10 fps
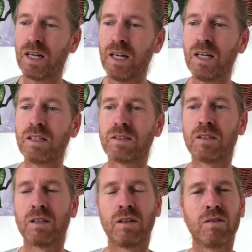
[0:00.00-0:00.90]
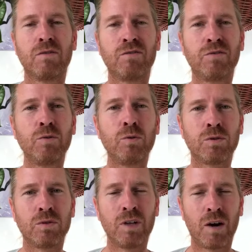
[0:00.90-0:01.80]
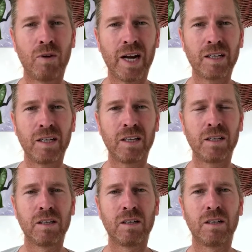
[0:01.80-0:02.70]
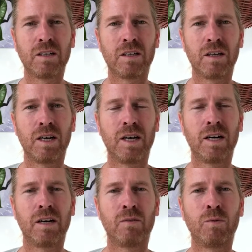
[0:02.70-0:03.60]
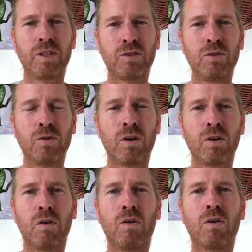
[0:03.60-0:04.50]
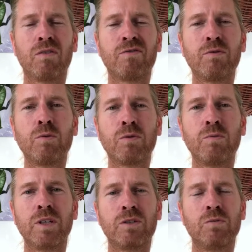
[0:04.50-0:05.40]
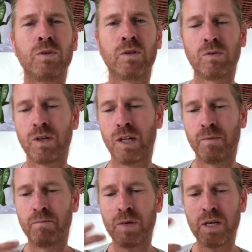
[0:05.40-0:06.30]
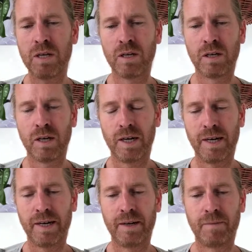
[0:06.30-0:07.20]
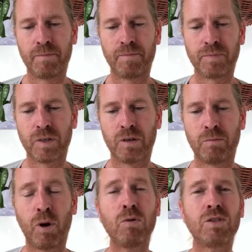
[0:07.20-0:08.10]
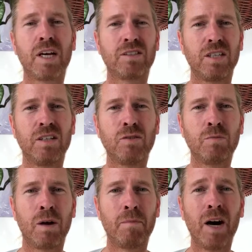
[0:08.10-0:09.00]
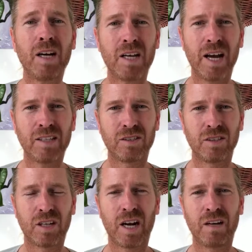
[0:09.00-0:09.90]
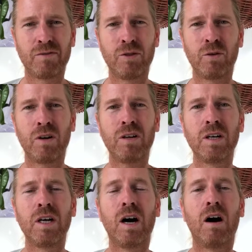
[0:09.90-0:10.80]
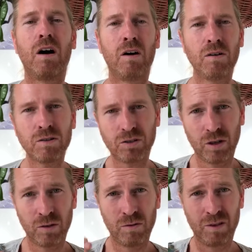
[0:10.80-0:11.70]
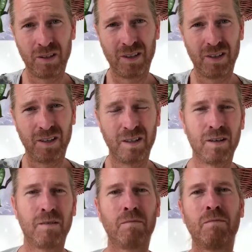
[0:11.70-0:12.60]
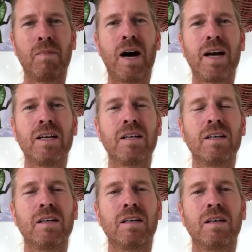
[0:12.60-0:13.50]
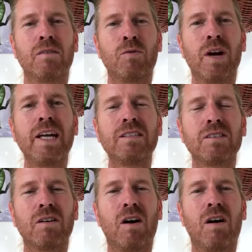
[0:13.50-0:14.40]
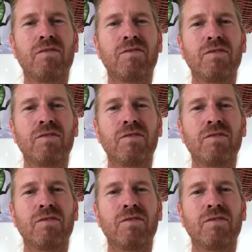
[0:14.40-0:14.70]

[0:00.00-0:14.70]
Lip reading: eat food directly with sugar, or food which will be processed into my body as kind of sugar, also my rate of